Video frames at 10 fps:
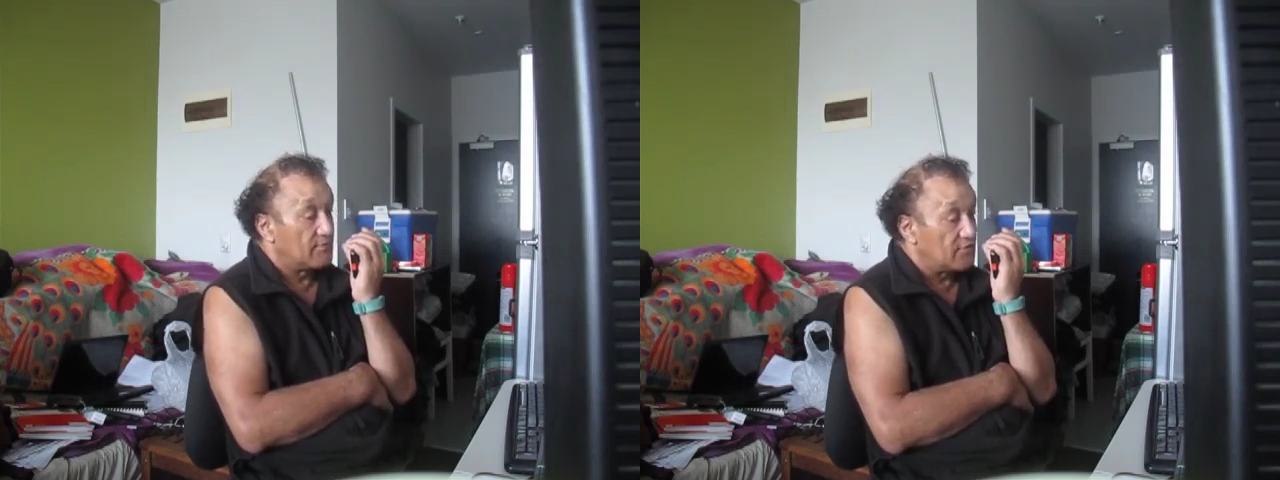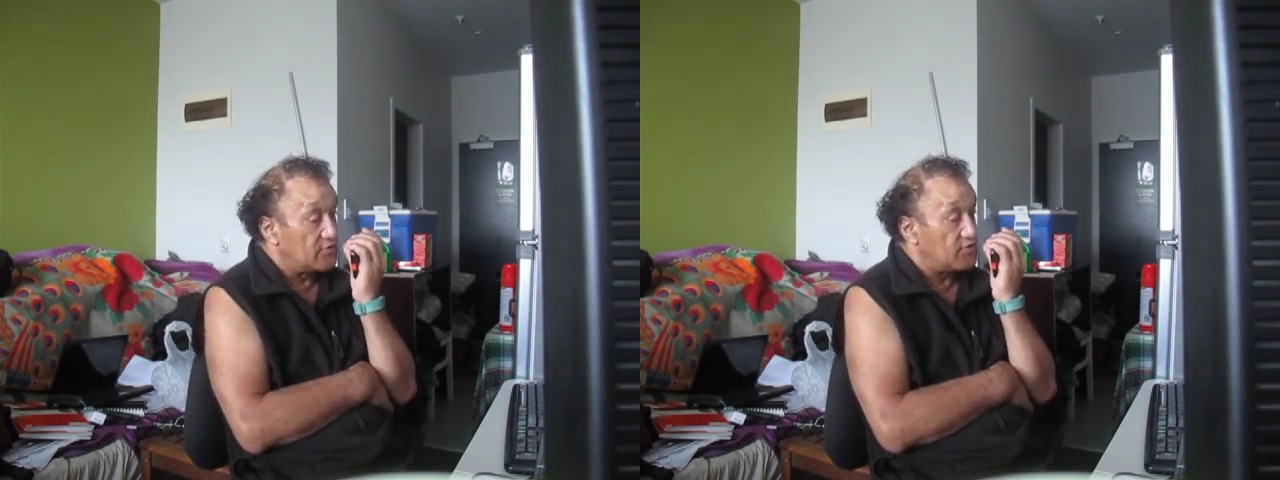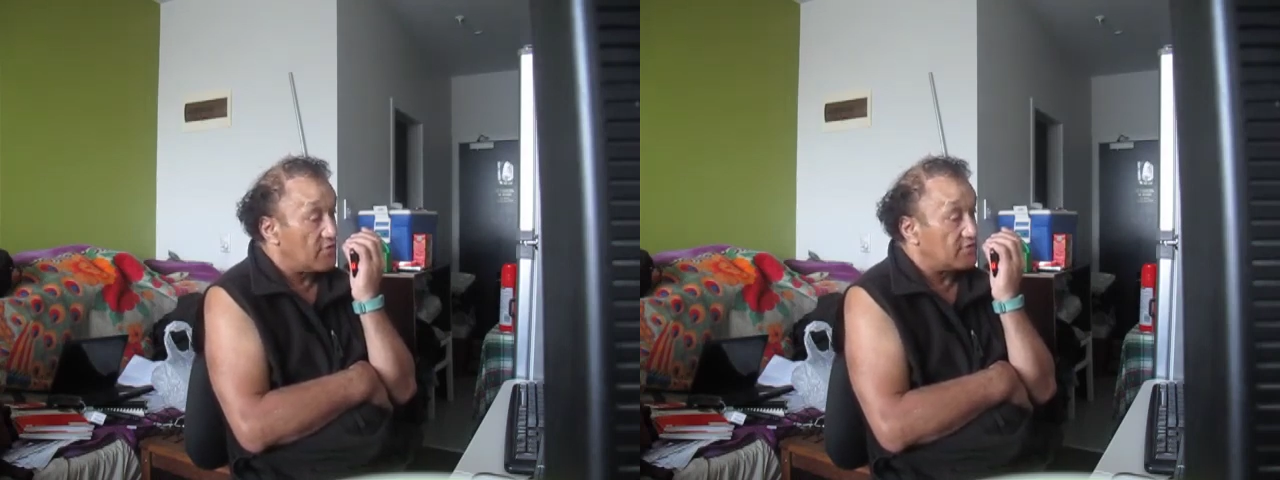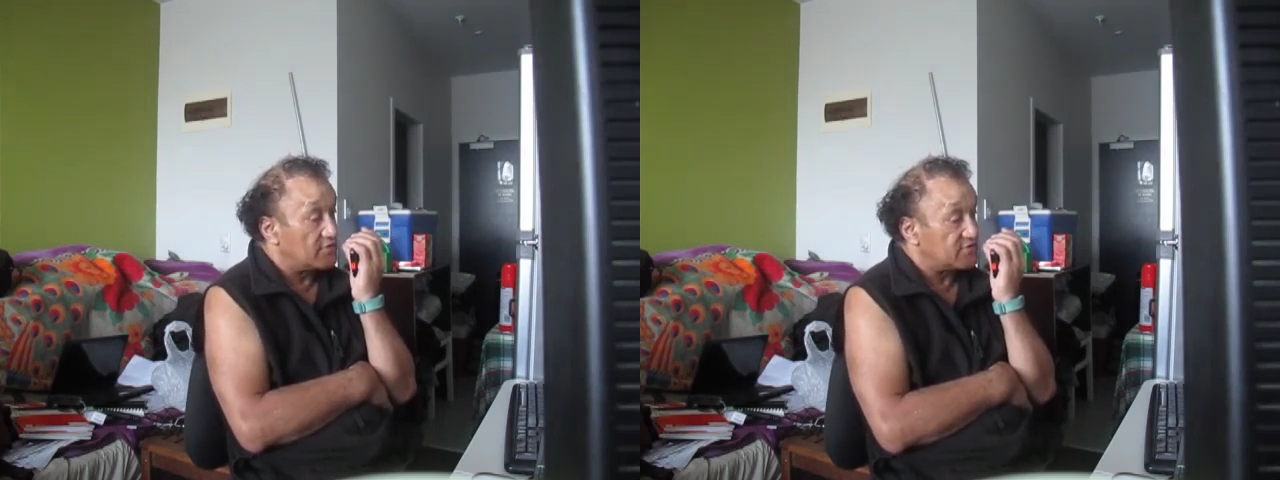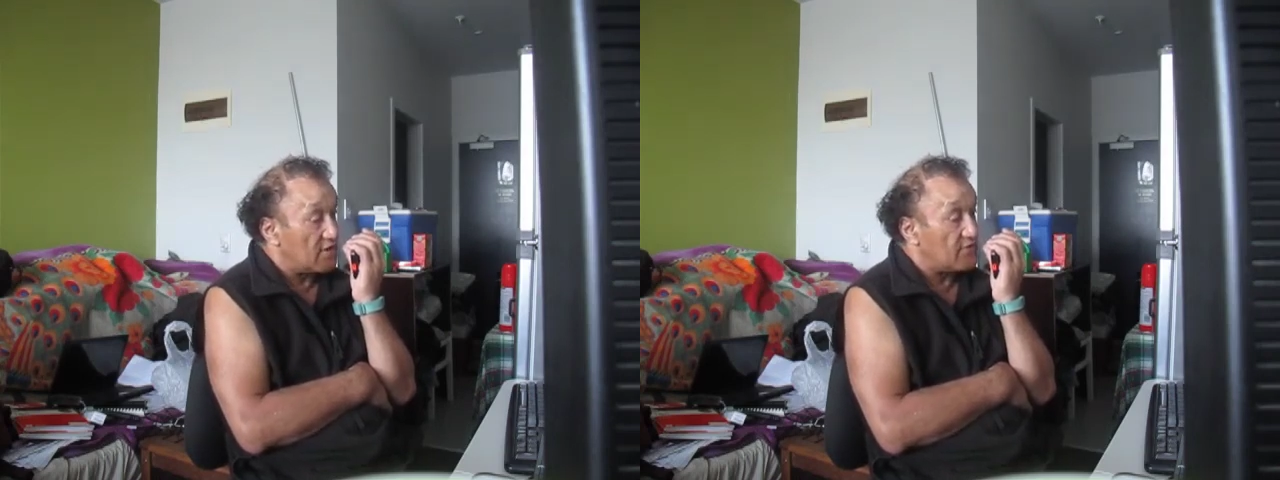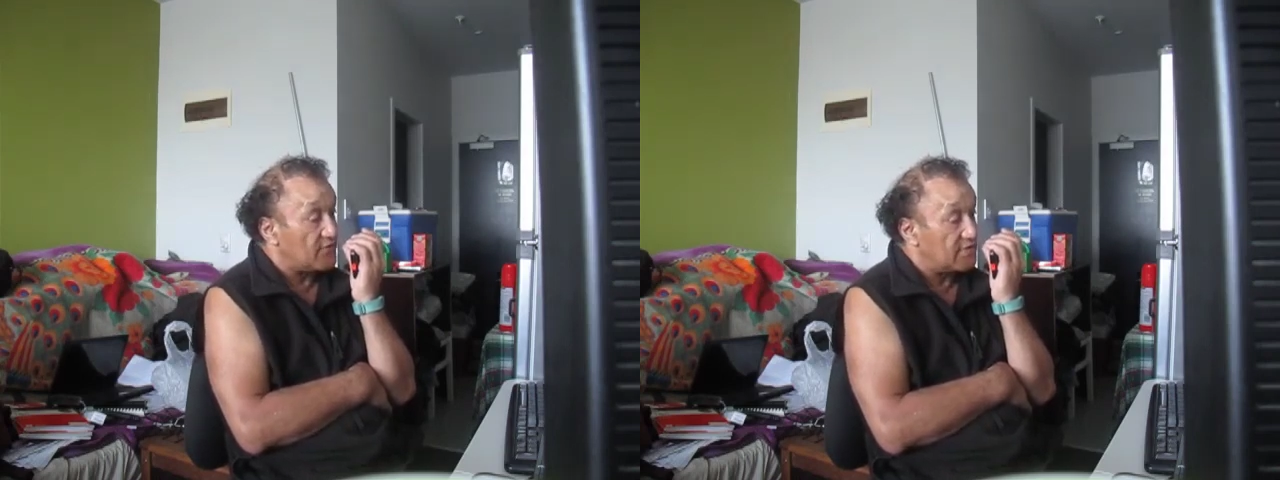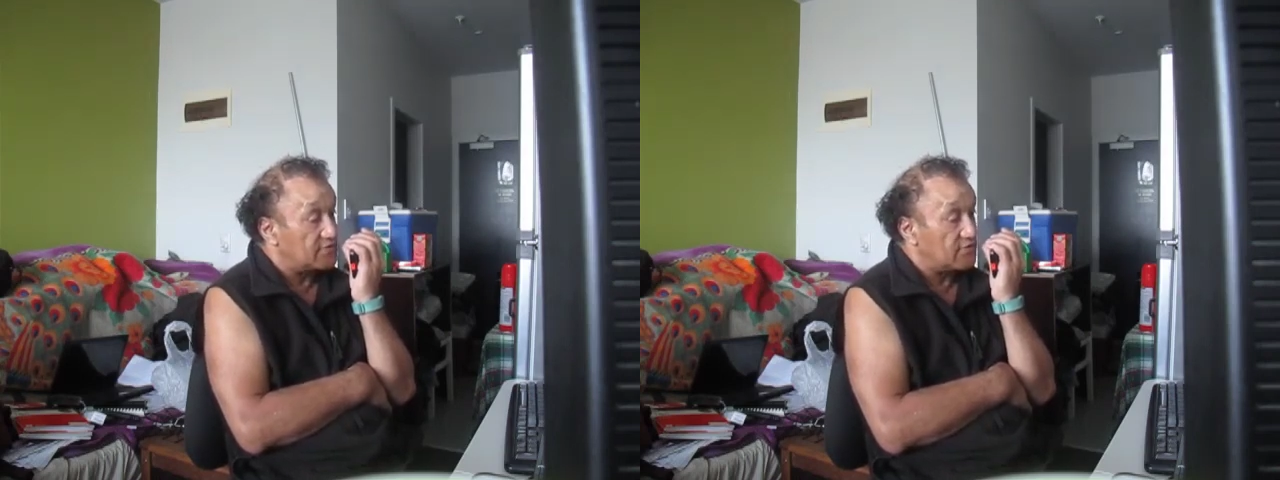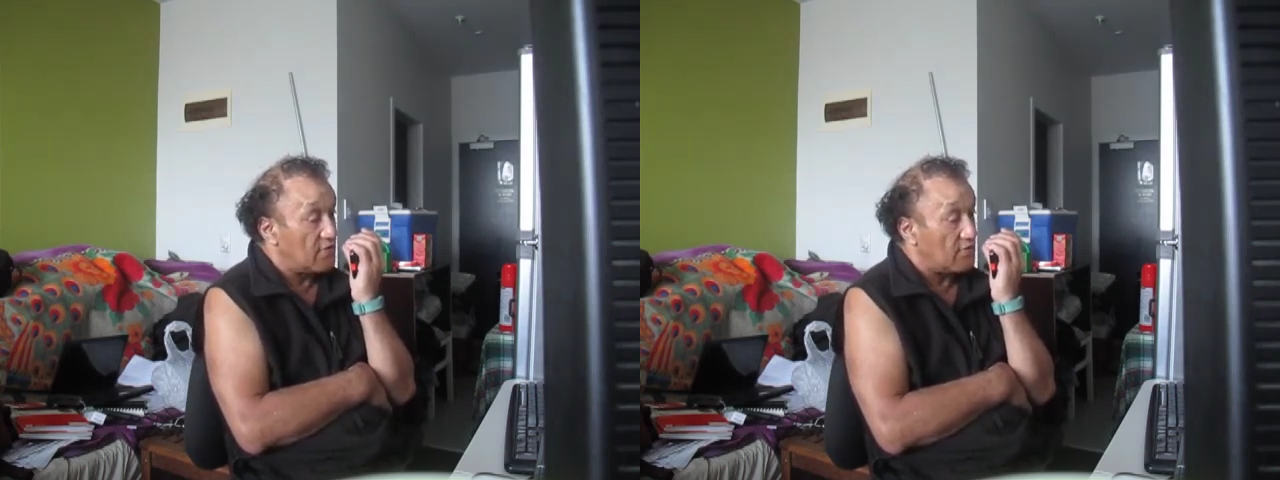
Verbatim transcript: You turn yourself into a